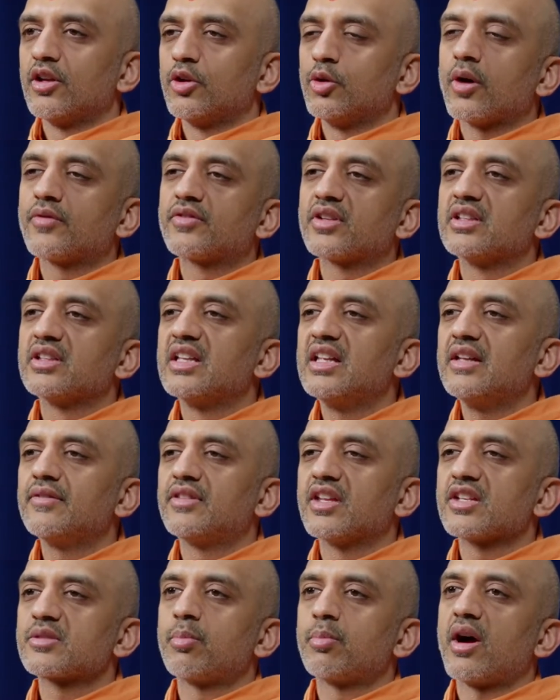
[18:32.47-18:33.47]
you have to leave
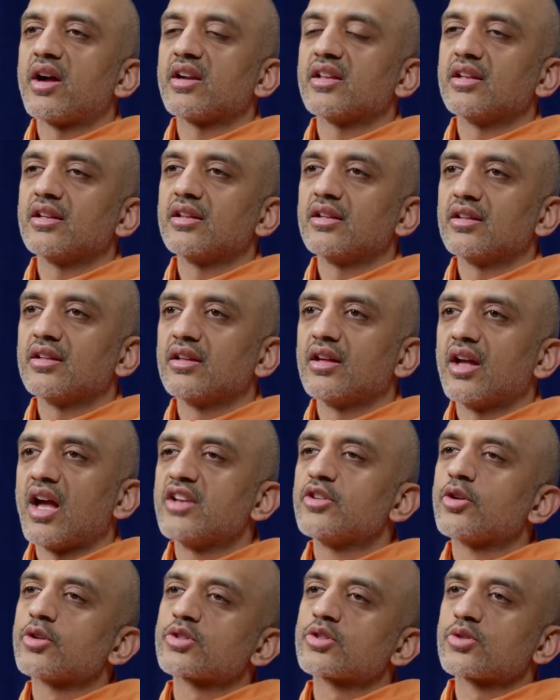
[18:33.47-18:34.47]
this body
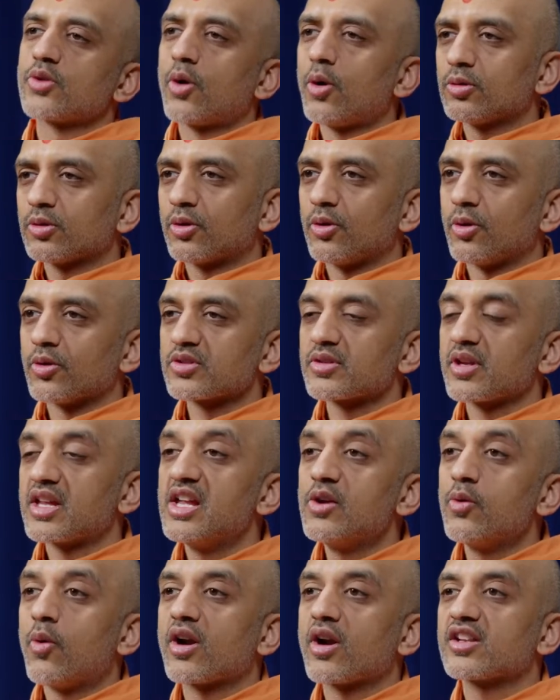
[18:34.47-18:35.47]
and your soul goes.
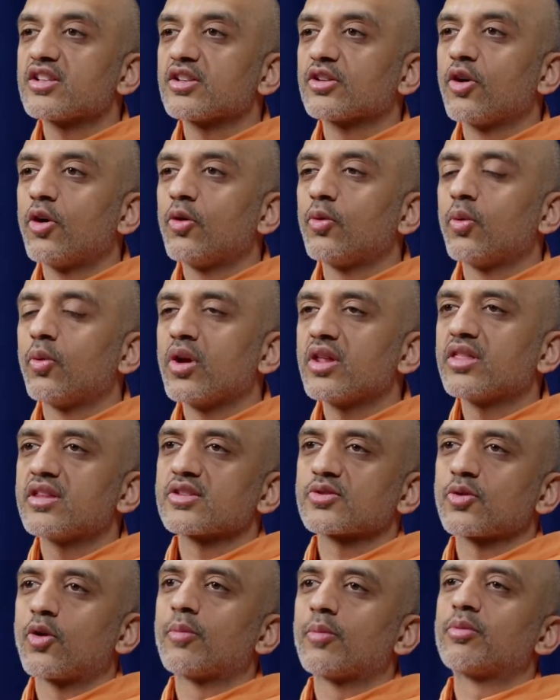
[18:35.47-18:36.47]
He wanted to go with
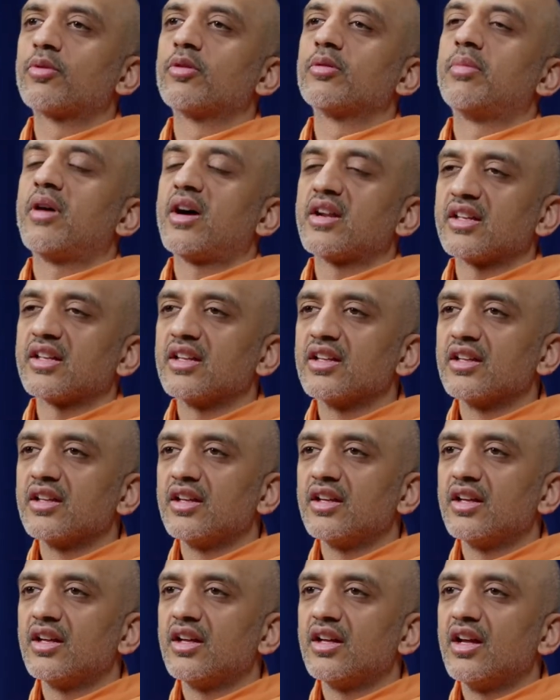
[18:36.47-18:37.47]
his corporal body.
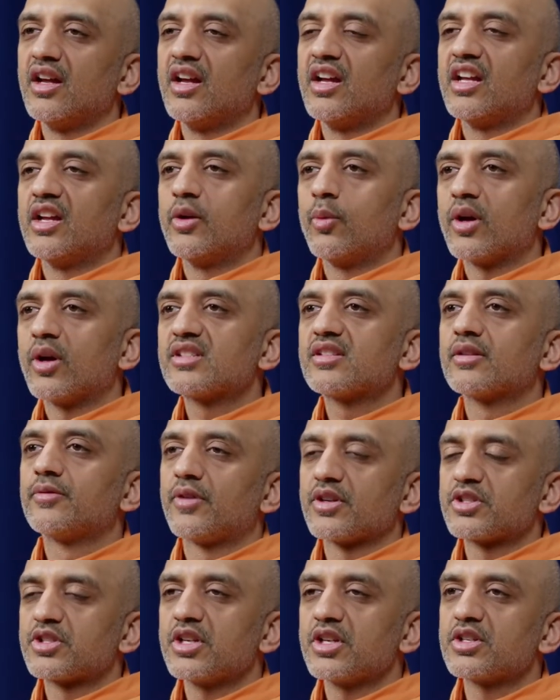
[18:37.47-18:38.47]
He went to
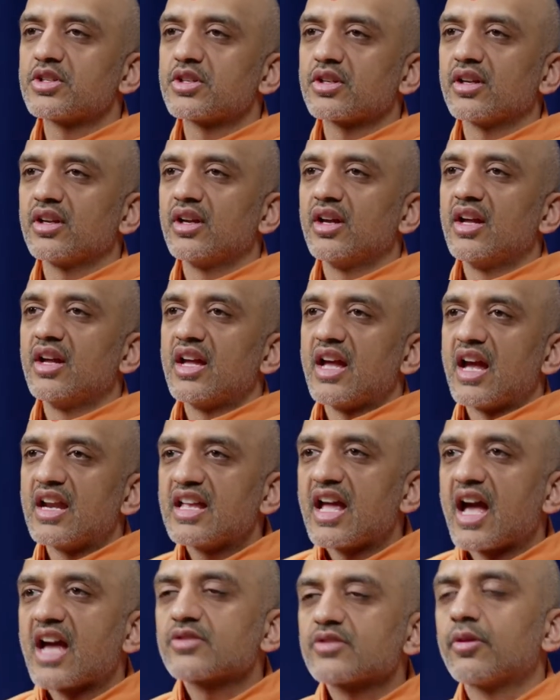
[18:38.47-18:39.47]
Vashisht and
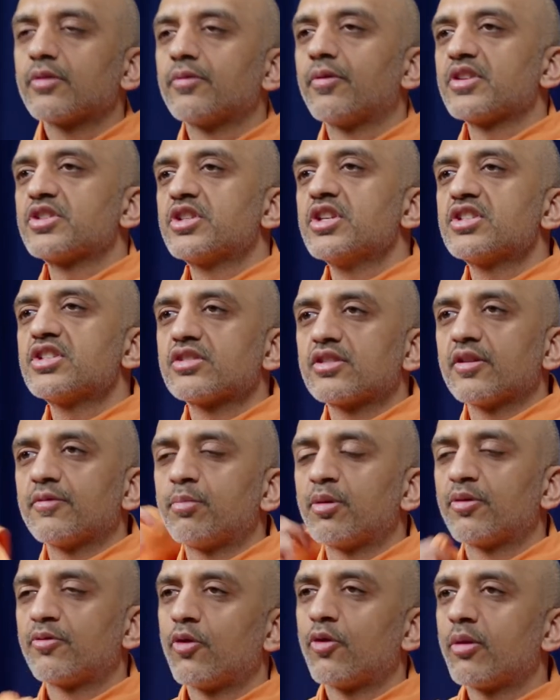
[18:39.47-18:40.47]
he asked for Vashisht to
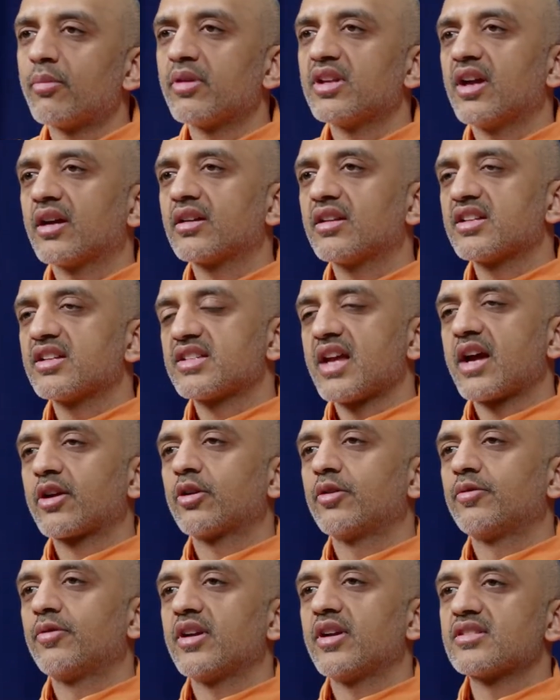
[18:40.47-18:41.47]
perform a yagna
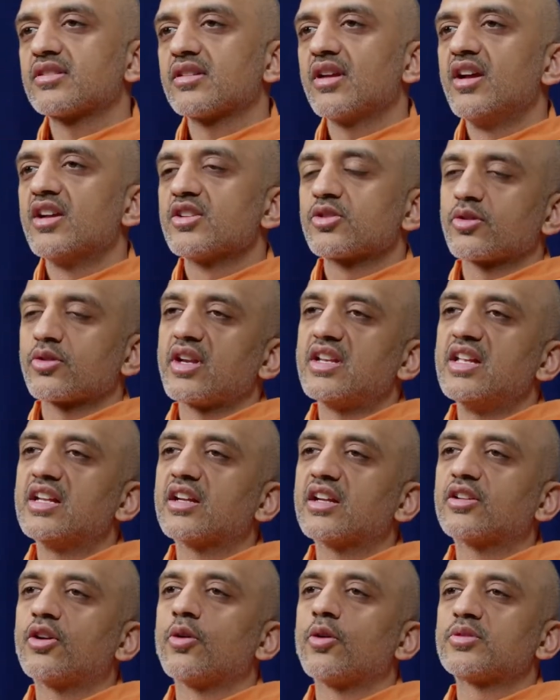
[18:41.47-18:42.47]
sacrifice so that he
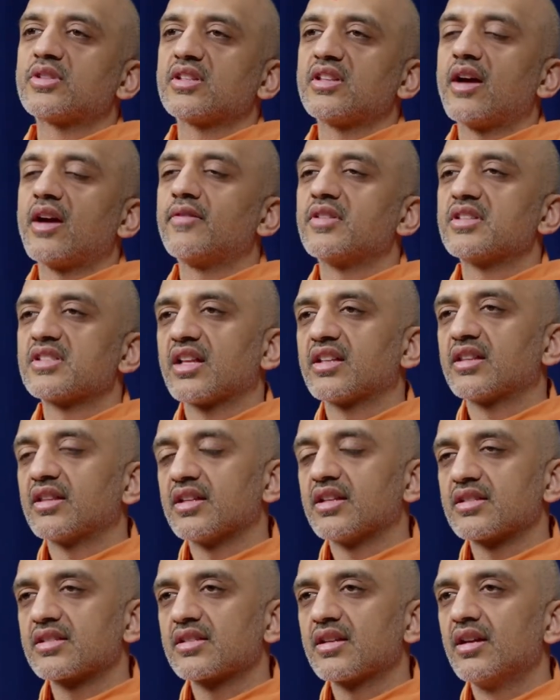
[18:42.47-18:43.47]
could go to the heavens like
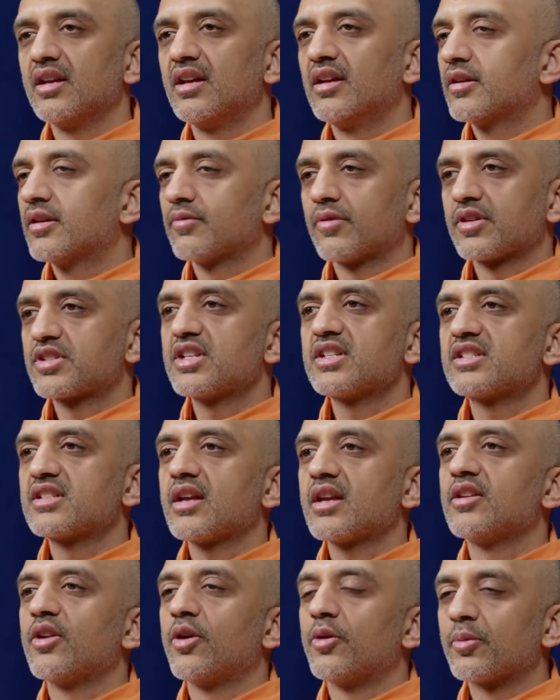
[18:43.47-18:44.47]
this. Vashisht
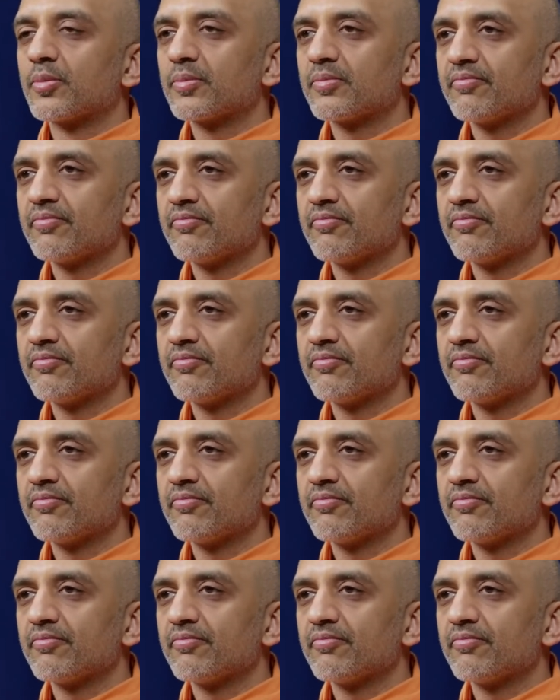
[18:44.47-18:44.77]
said no.